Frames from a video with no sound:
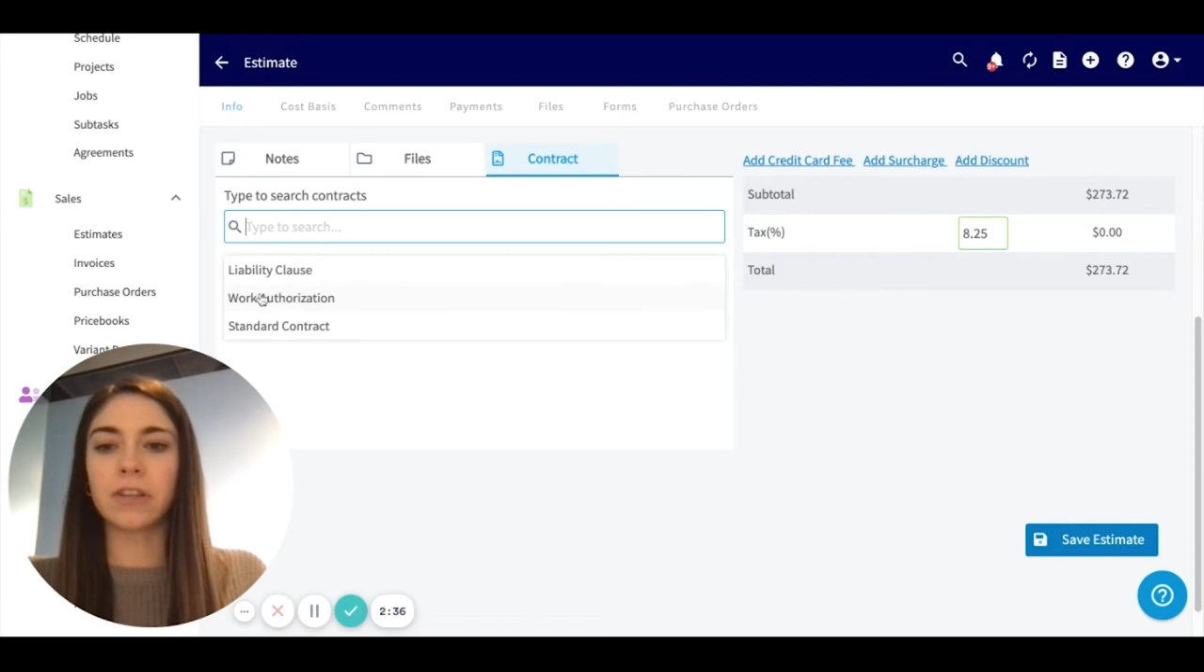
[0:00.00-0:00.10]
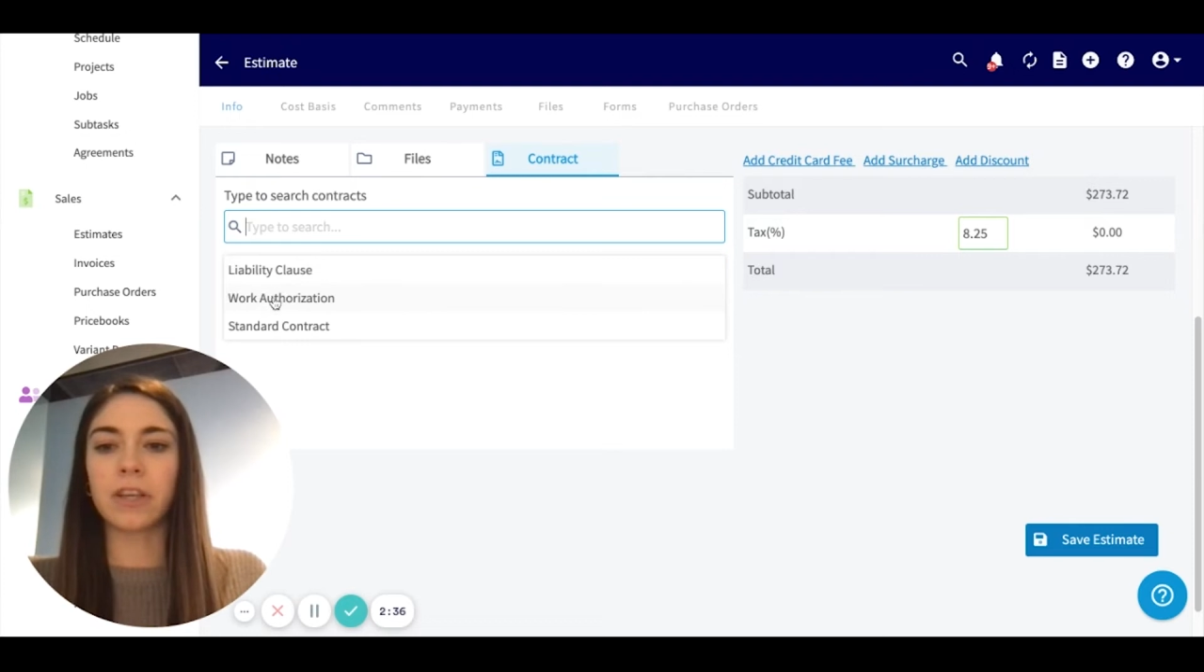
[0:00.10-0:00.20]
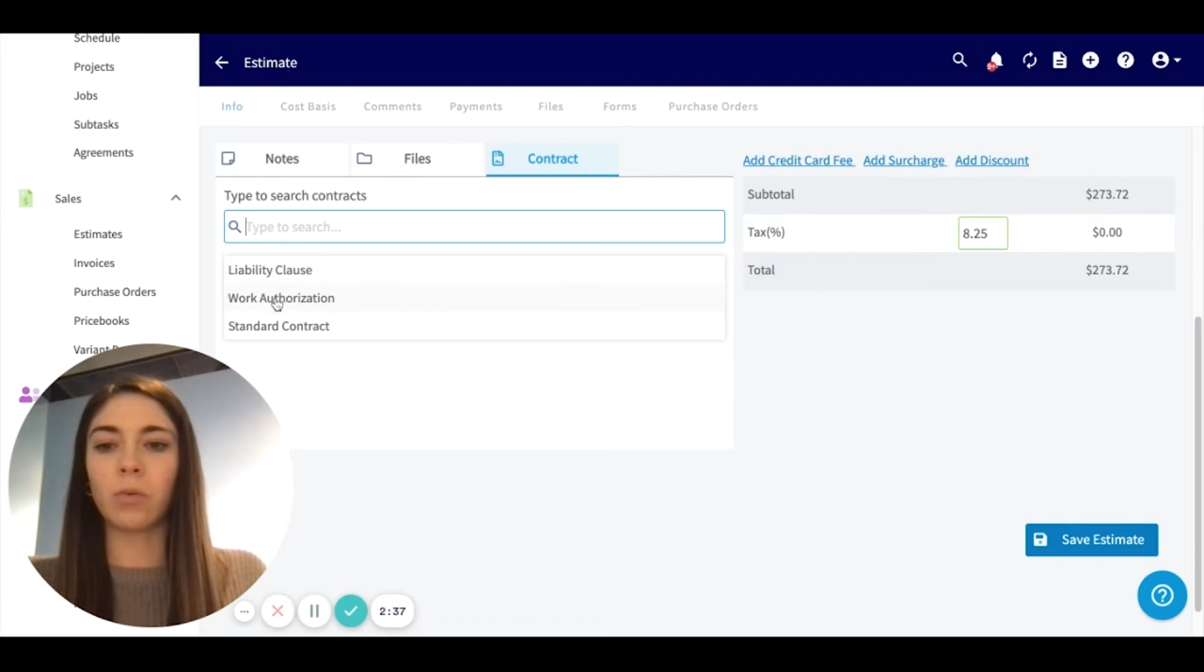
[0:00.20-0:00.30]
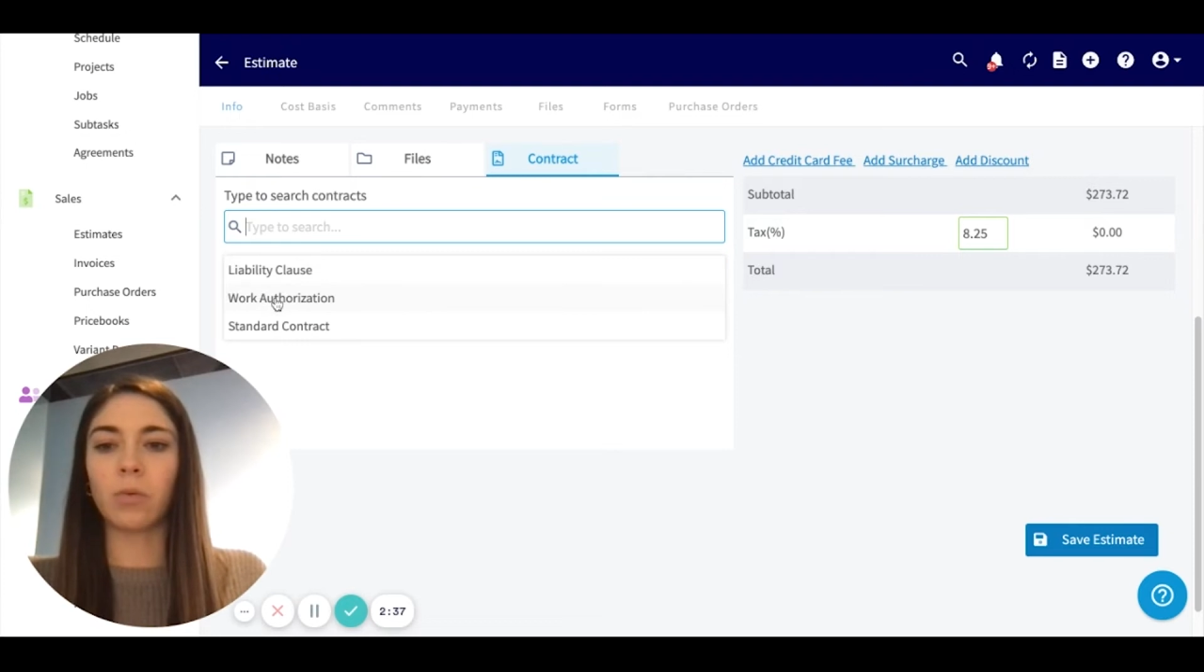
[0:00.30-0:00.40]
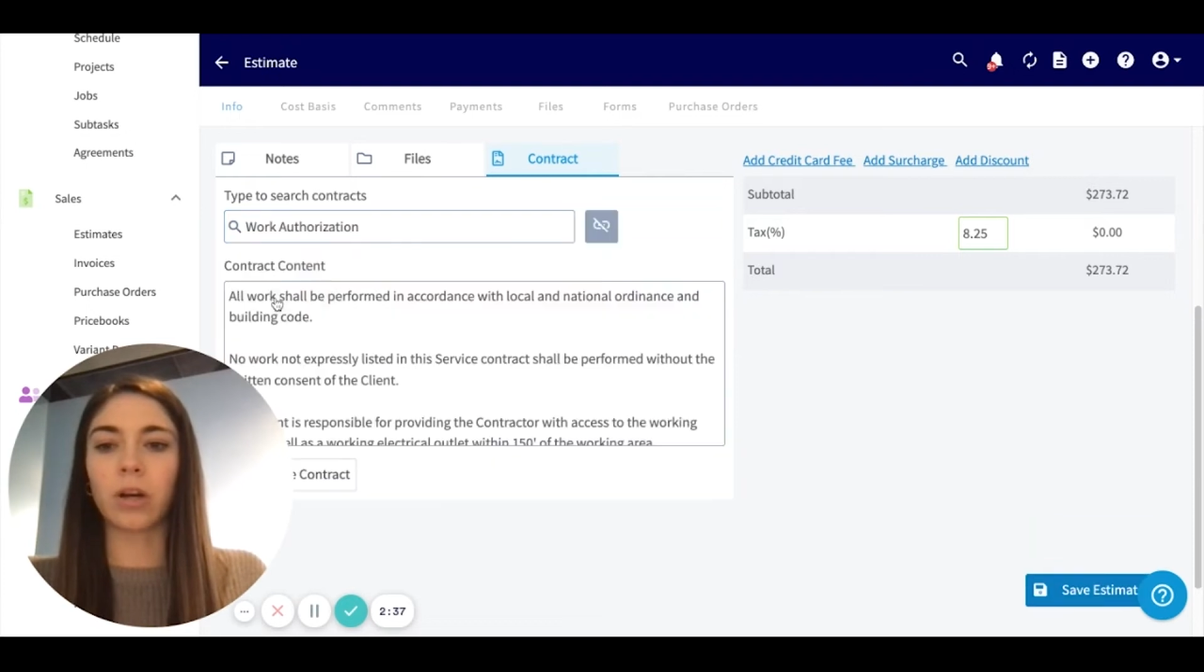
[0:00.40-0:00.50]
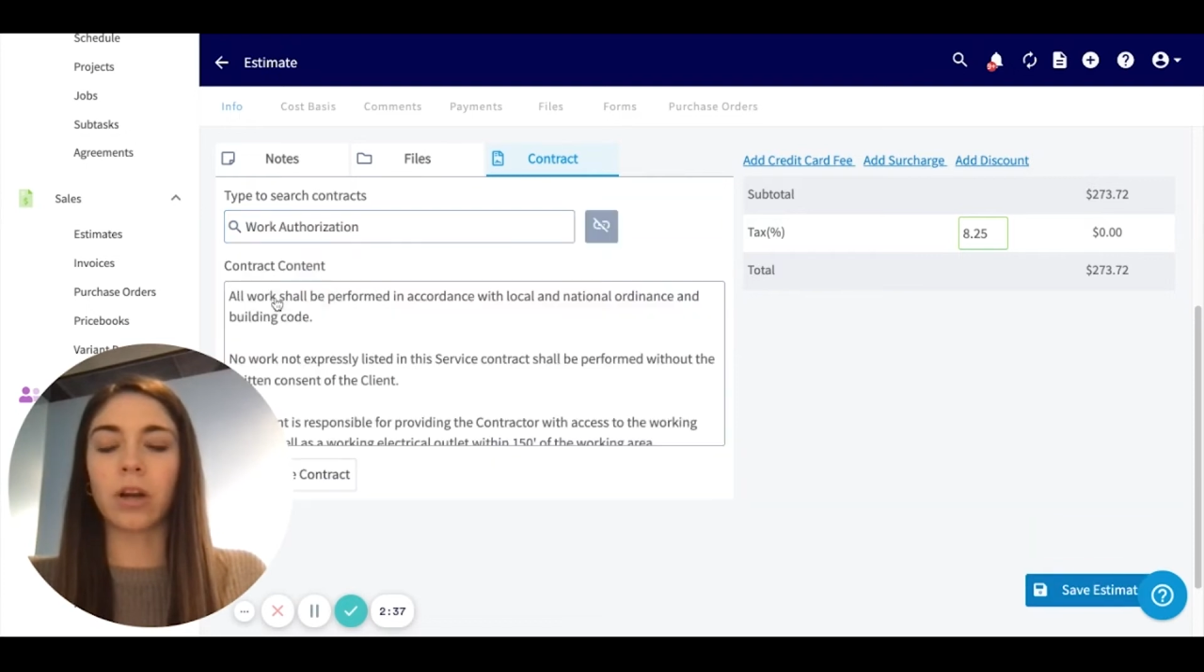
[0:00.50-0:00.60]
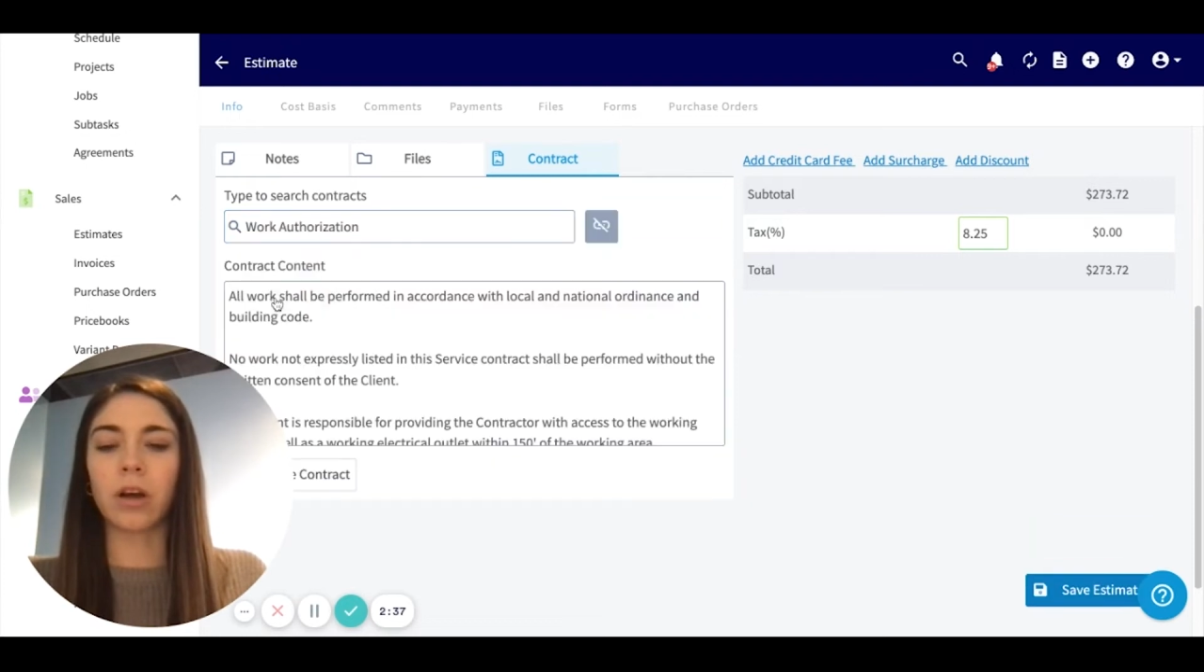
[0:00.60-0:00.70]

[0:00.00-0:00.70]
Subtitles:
the work